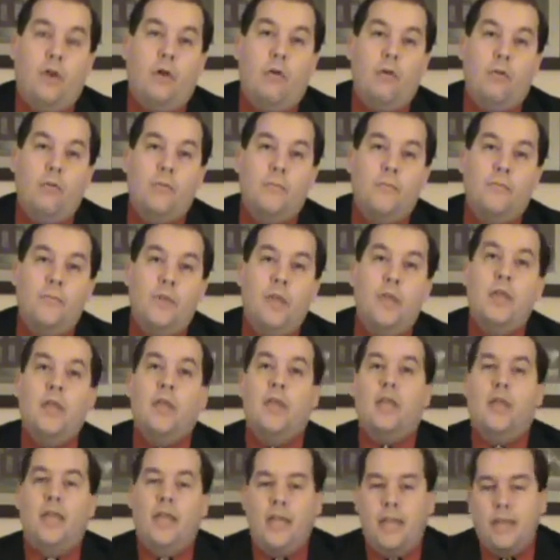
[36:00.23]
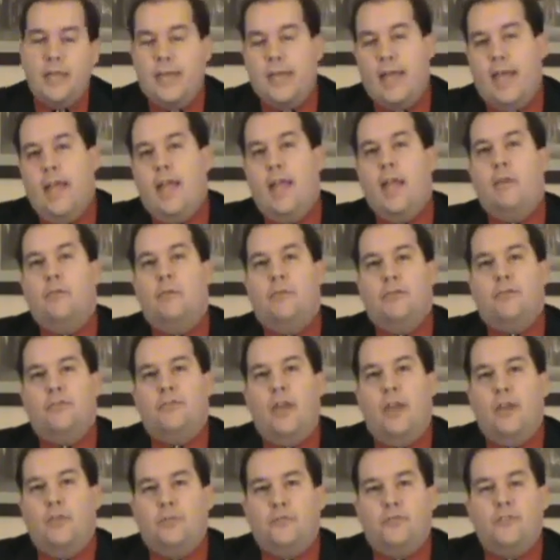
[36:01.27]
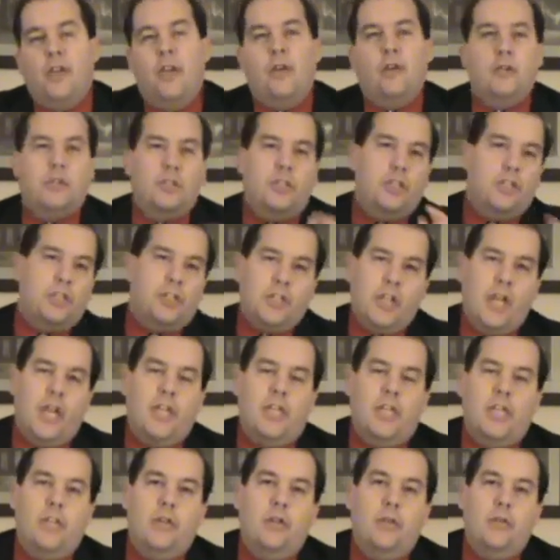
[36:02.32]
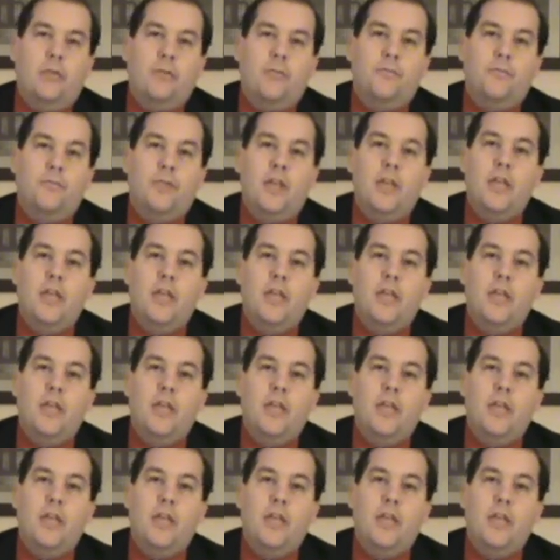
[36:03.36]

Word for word: so. He came to save sinners just like you.